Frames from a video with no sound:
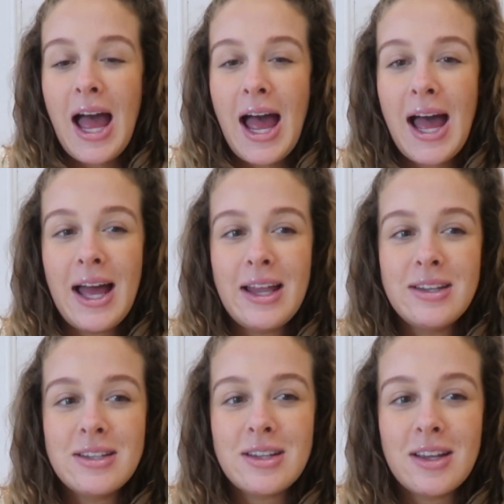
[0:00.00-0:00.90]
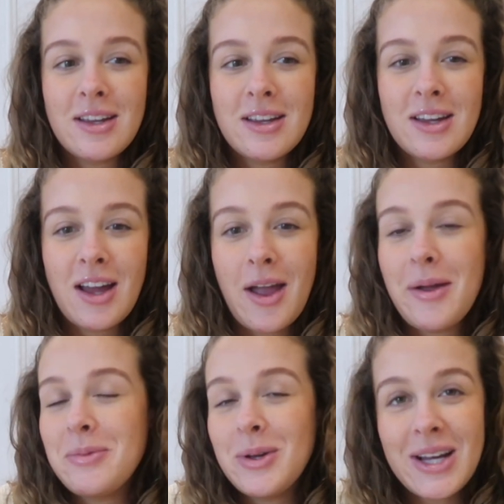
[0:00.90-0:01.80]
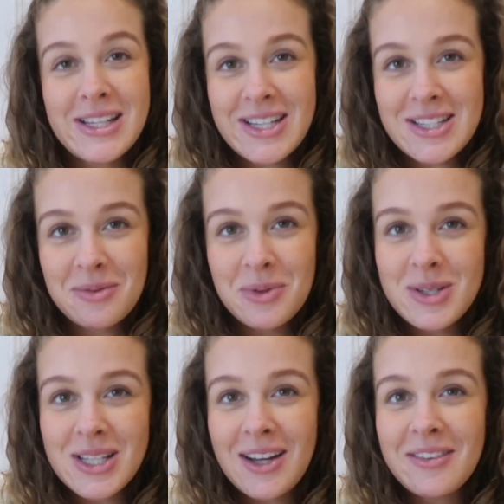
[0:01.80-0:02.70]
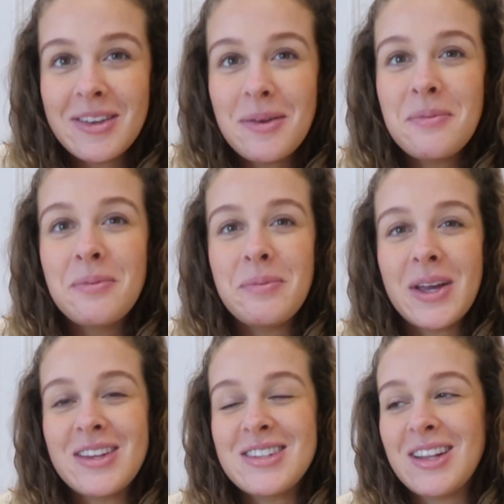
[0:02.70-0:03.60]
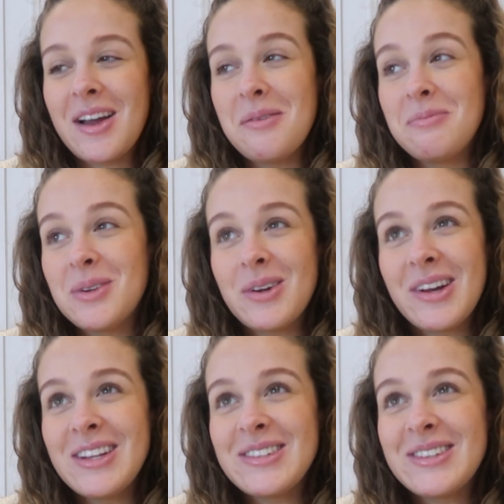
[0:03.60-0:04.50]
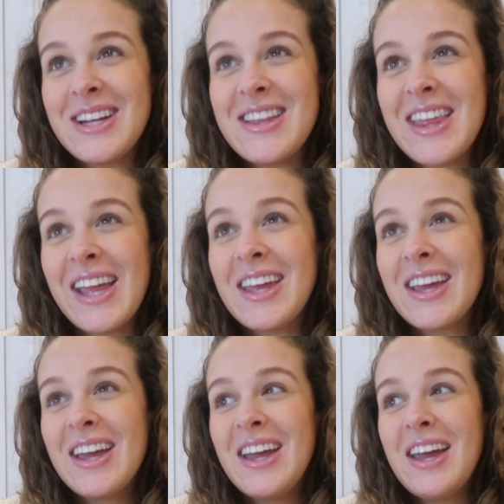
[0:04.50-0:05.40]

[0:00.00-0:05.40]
and I hope you guys get some use out of them, because I'm not going to, I don't think.